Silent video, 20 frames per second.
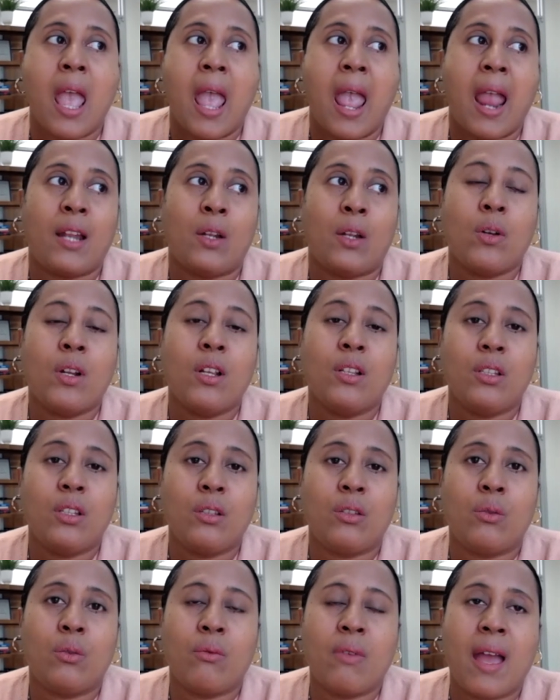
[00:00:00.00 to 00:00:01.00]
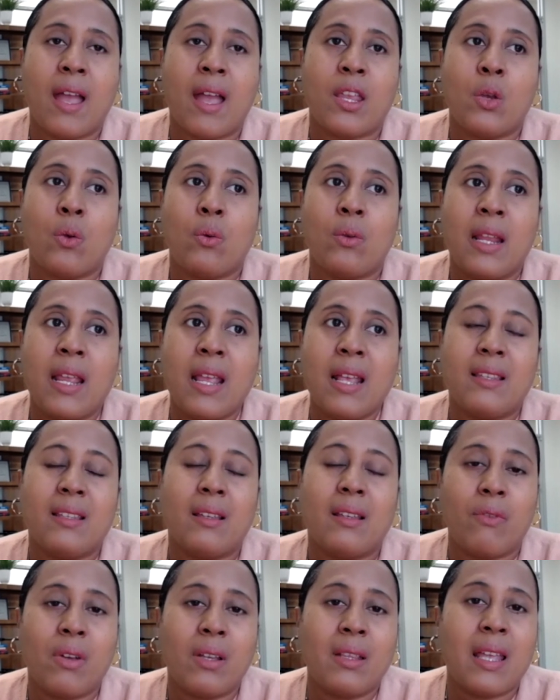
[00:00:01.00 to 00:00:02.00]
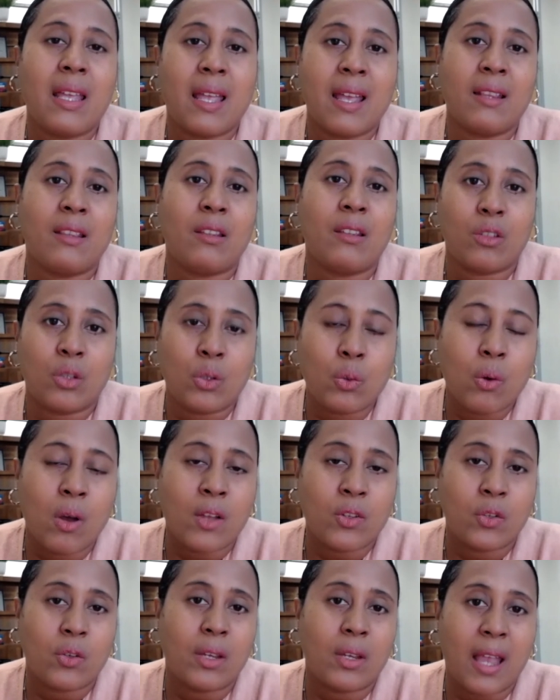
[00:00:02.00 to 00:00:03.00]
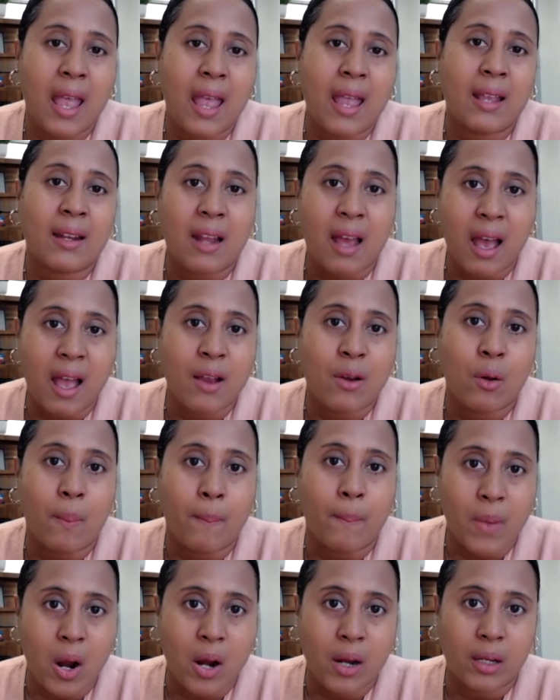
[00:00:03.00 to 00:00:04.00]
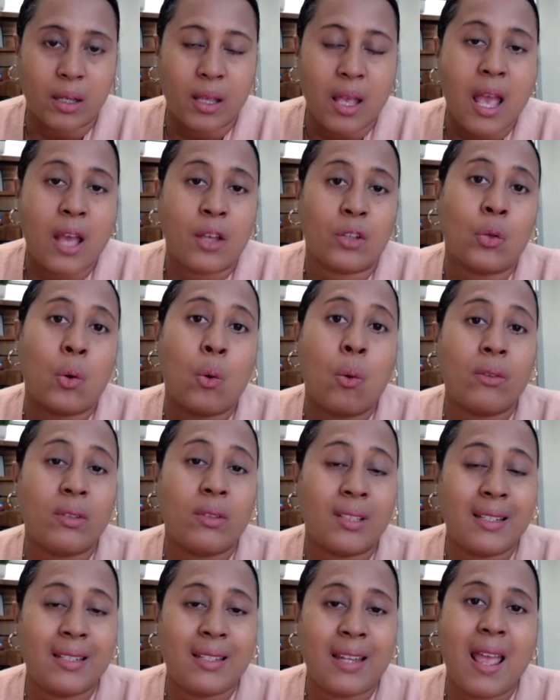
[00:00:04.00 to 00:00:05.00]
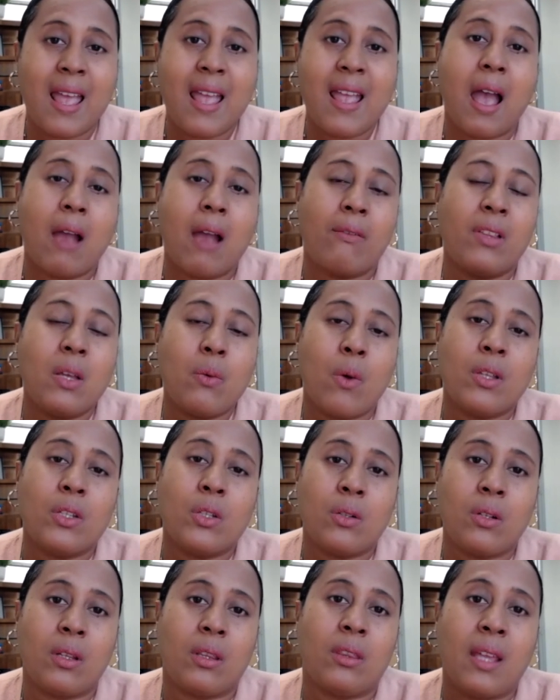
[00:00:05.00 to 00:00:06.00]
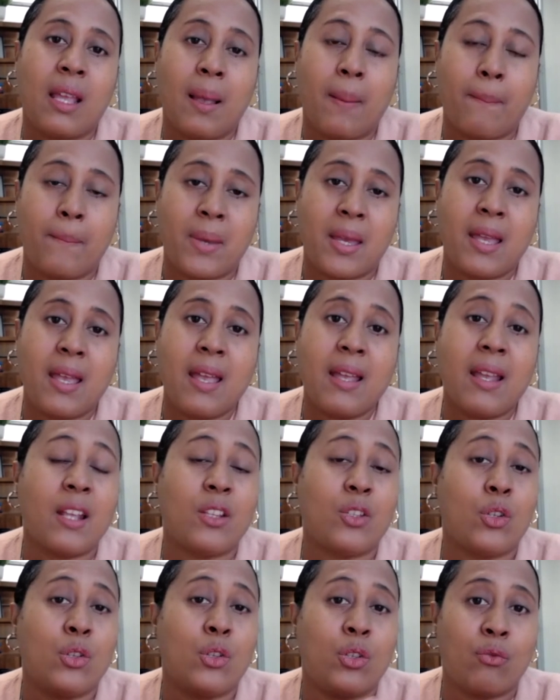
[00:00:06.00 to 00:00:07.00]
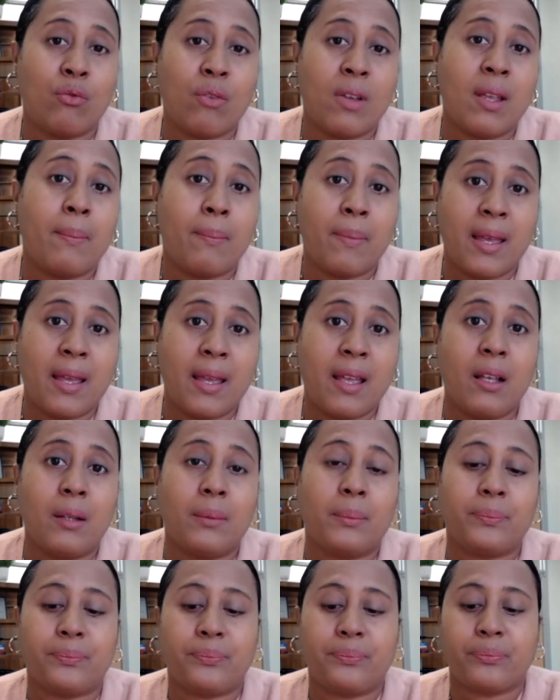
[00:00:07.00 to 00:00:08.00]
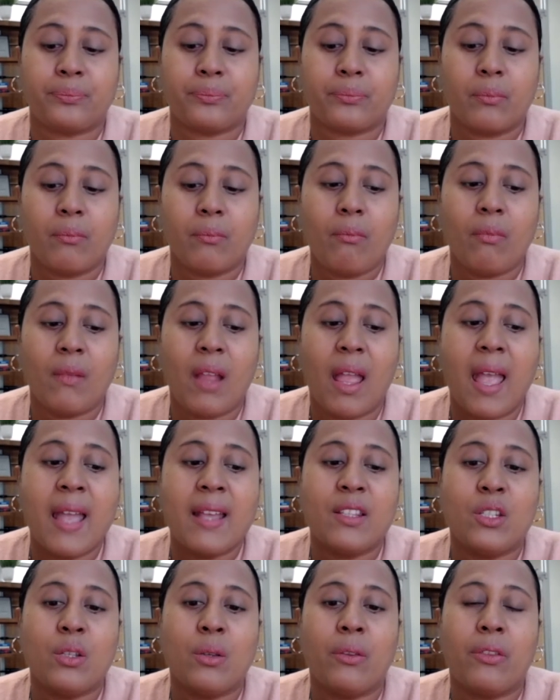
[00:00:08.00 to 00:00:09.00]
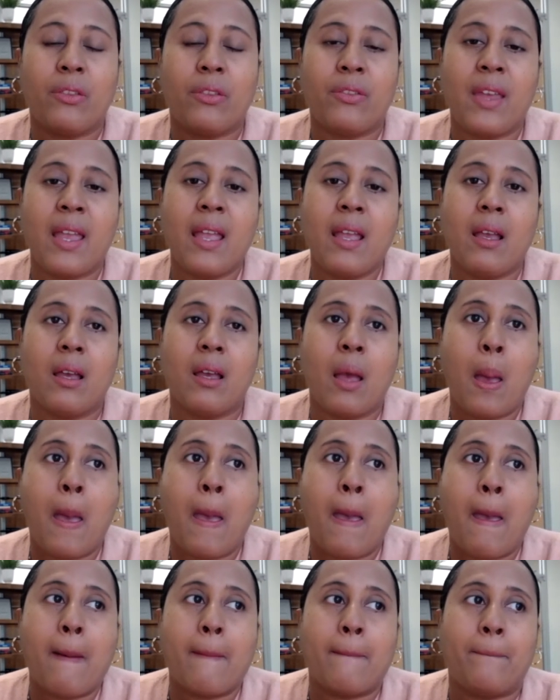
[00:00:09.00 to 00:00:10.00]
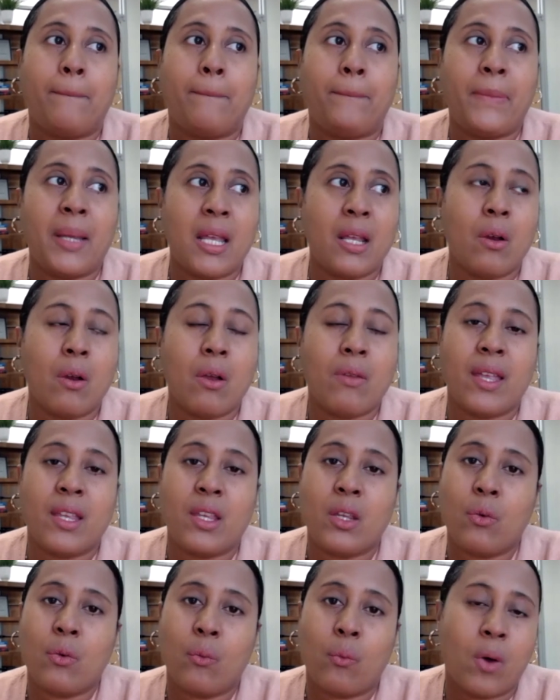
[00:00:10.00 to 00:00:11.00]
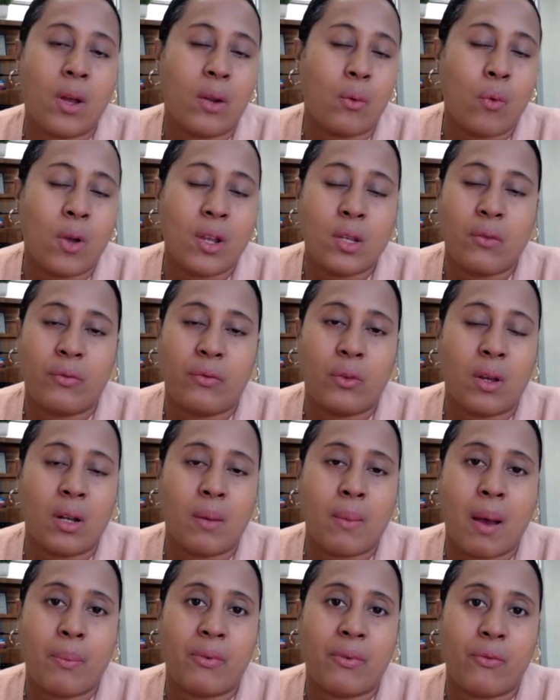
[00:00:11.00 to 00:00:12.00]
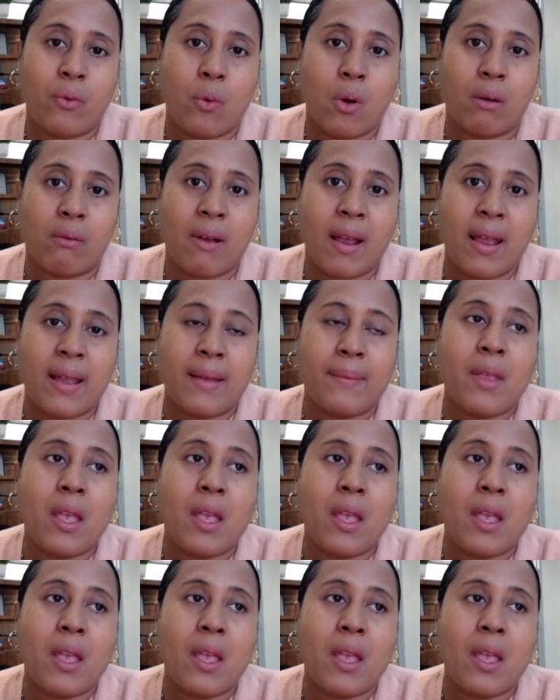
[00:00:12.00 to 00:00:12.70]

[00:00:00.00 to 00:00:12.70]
In order to do that, you need to really hit the two hundred K and higher mark. So today, I really want you to think big and to dream big and to think bigger than you what, what you've thought about before, right?